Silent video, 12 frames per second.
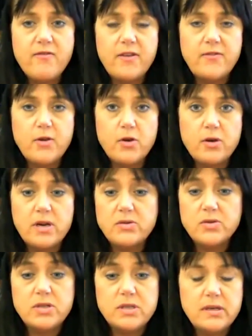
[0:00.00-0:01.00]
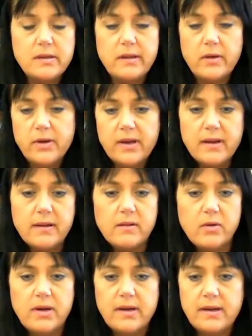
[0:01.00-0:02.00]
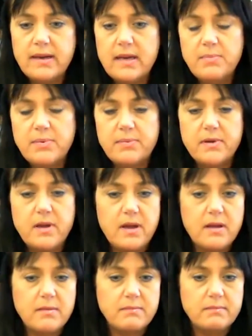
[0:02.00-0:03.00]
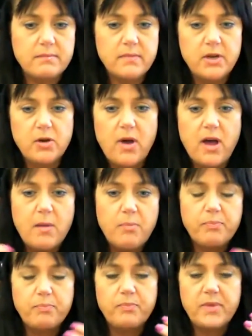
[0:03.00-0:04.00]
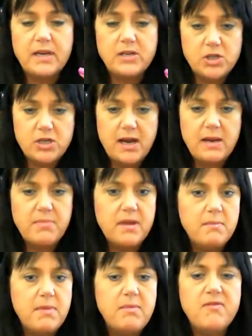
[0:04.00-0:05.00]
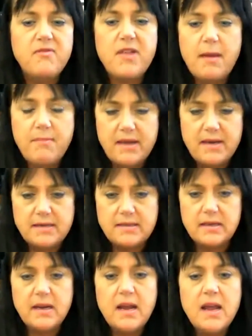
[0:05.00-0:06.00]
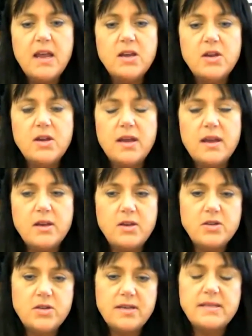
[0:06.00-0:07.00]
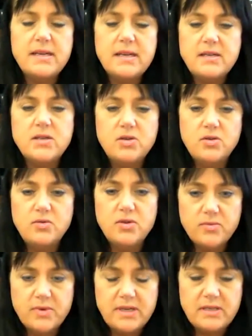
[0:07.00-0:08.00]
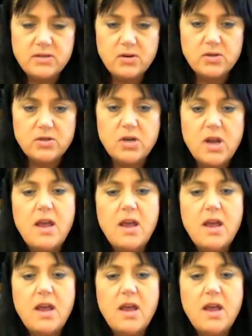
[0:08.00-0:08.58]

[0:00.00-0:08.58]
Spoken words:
if you're interested in loading and unloading to keep, up in shape, then maybe flatbed is it. You just need to do your research.